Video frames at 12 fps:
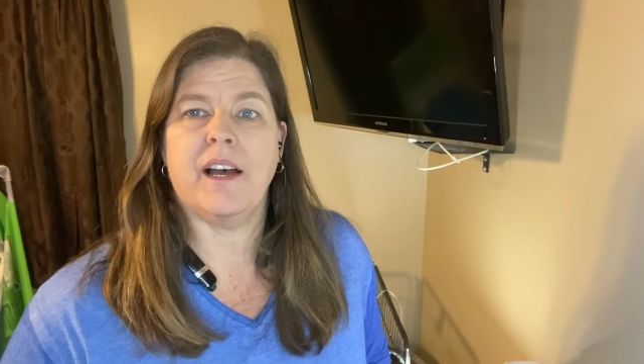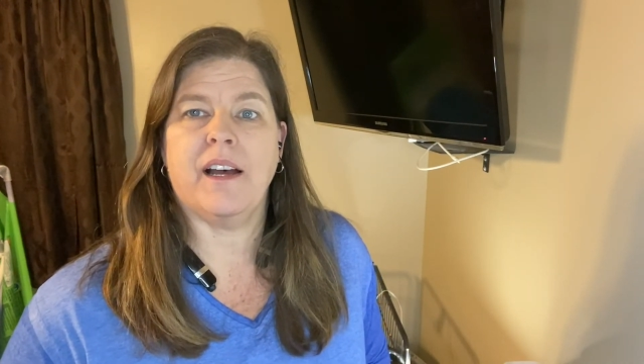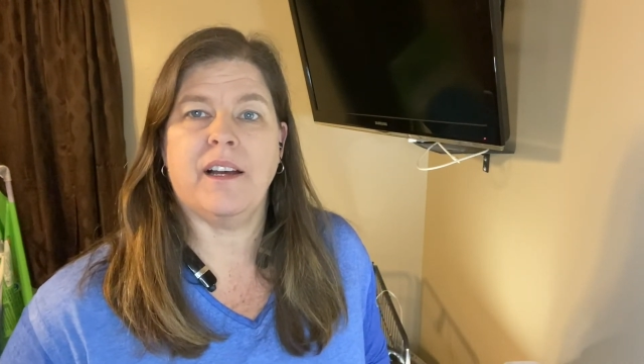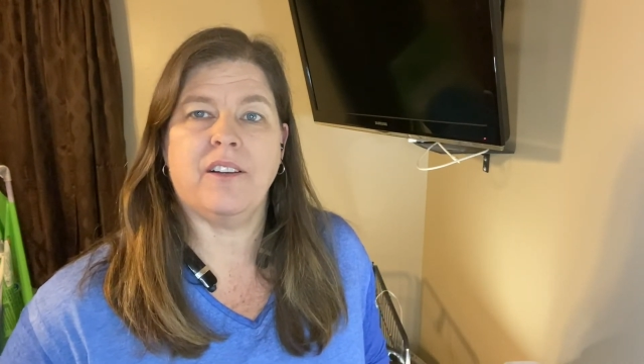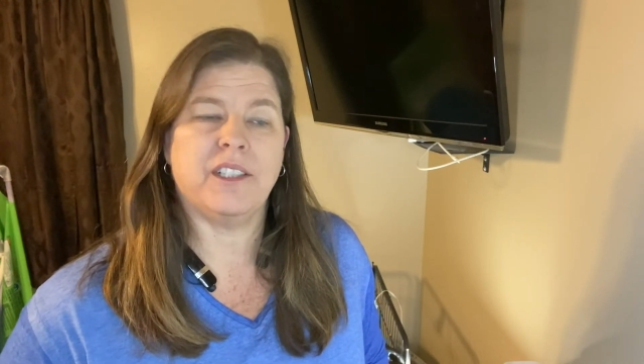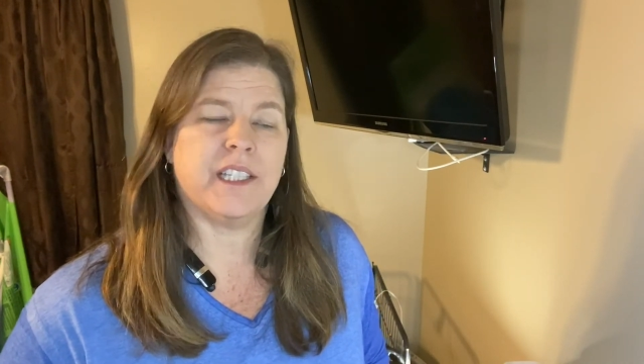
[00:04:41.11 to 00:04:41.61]

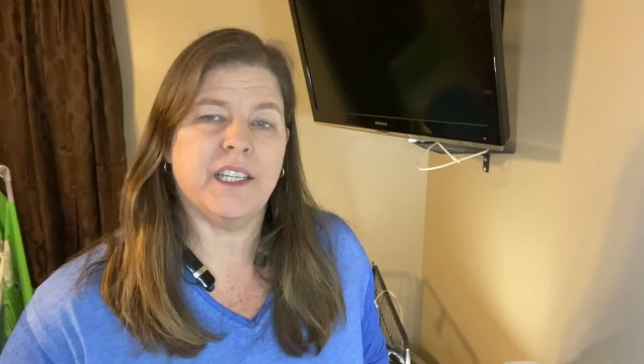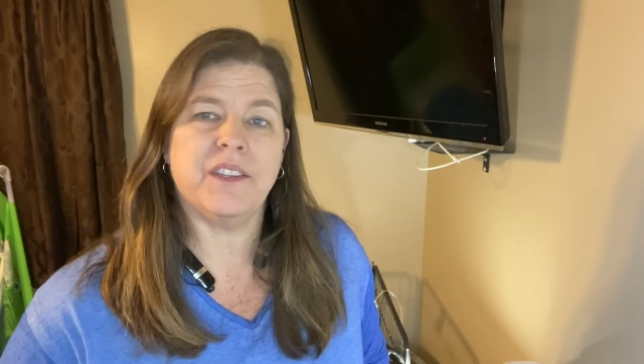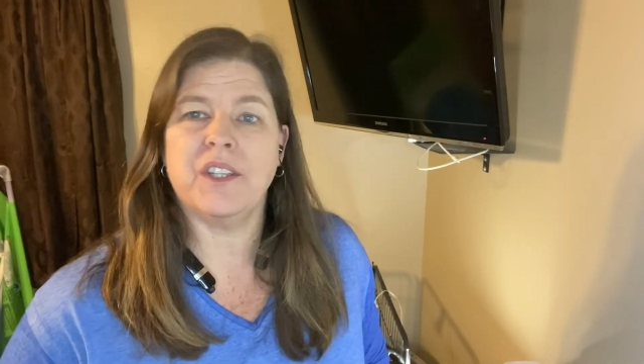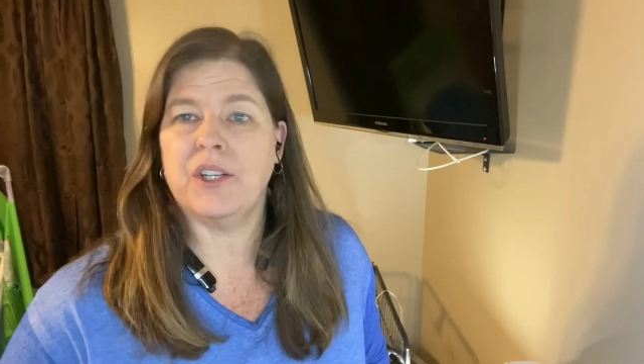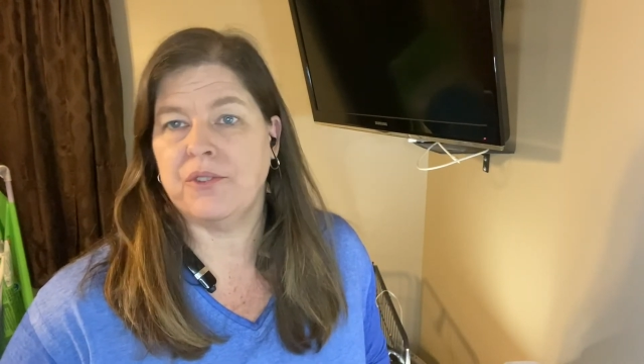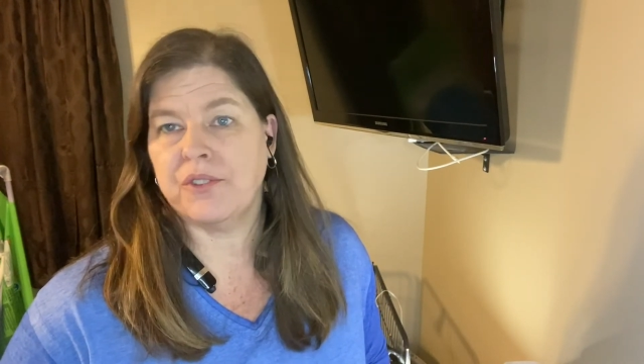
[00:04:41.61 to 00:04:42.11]
I'll
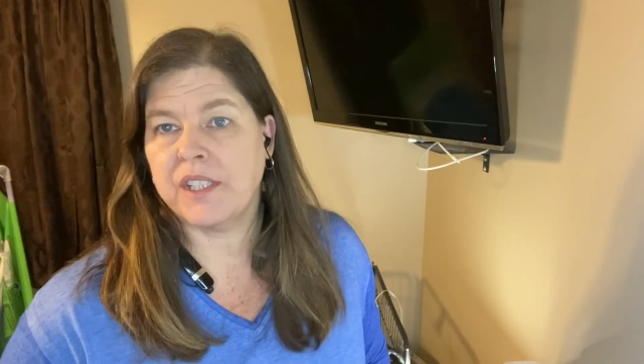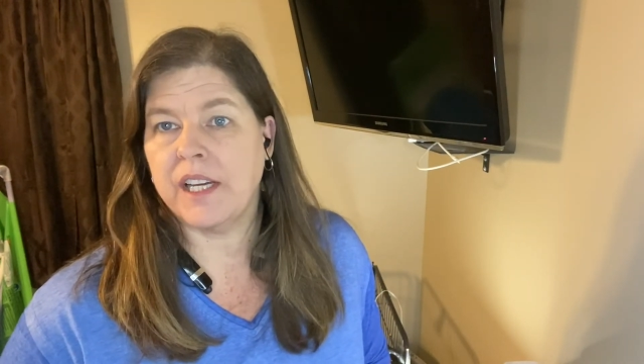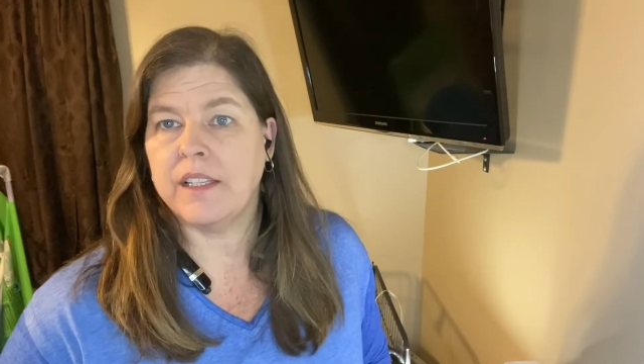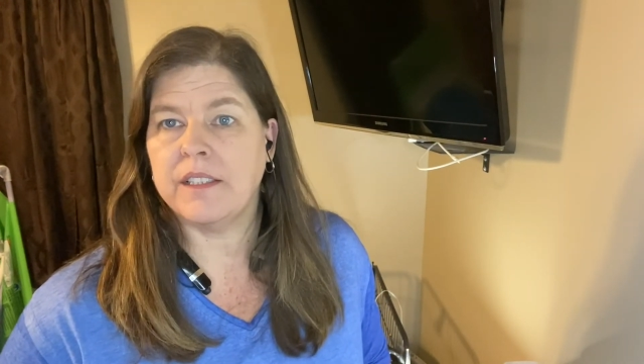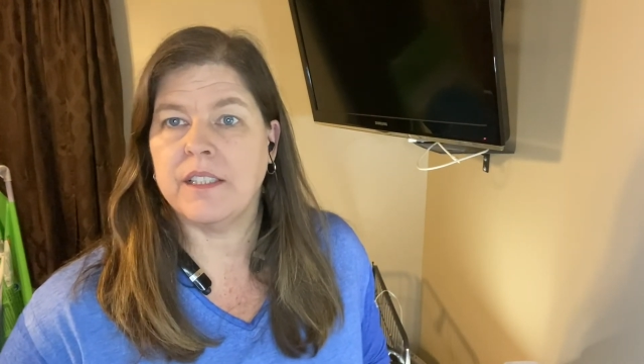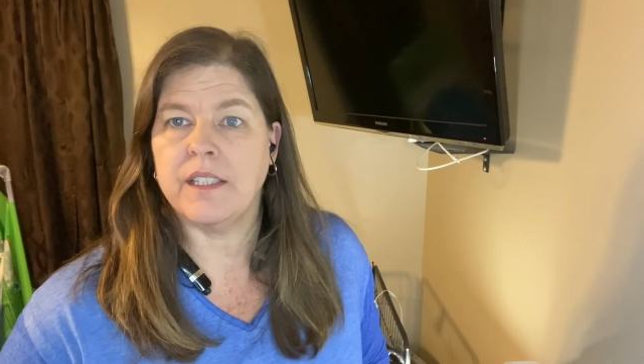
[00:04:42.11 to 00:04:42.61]
get those
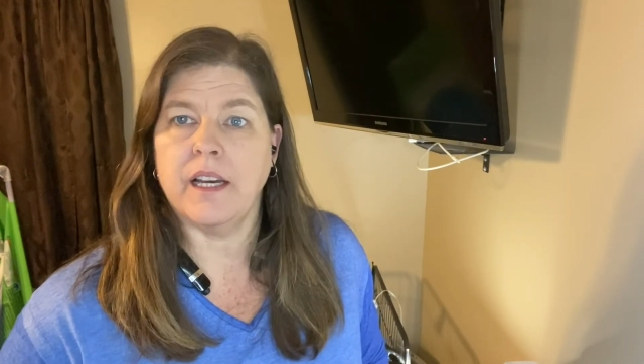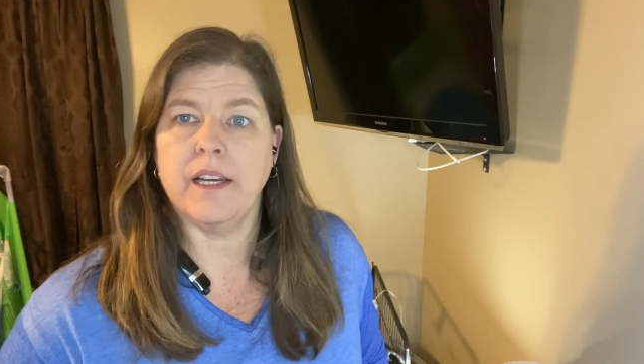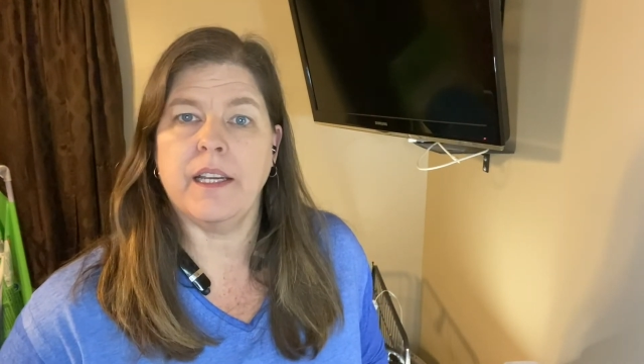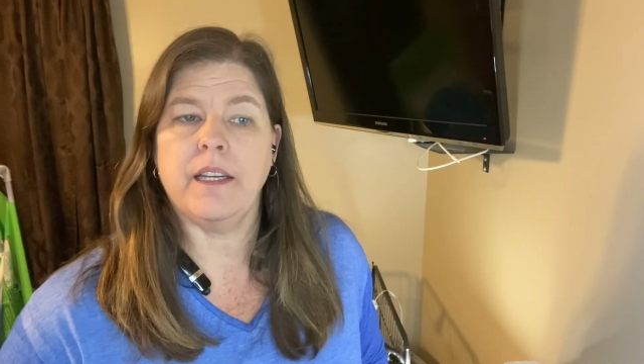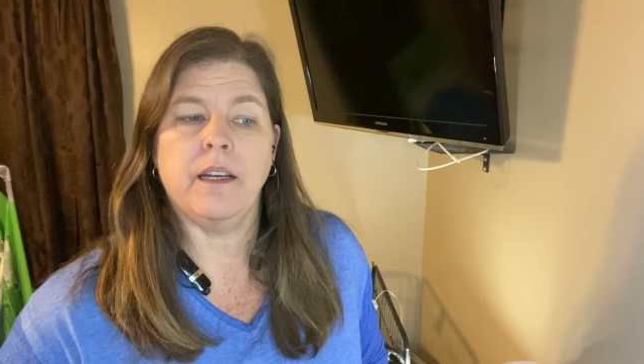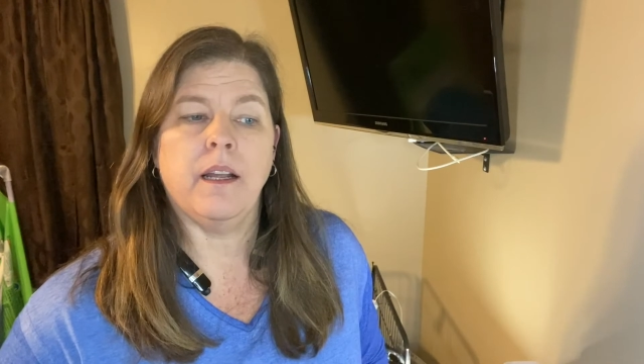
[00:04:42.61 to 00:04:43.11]
done
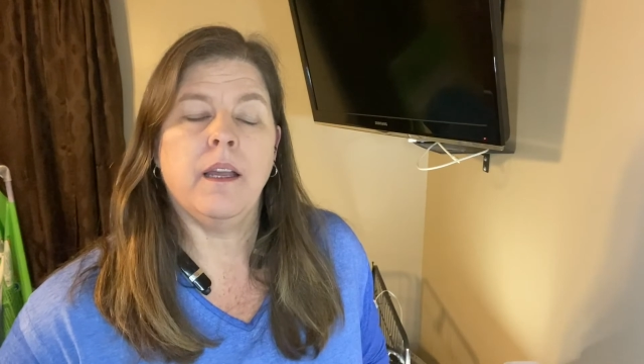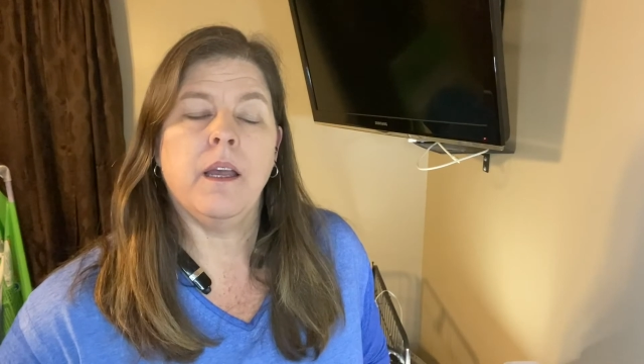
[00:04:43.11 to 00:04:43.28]
tonight.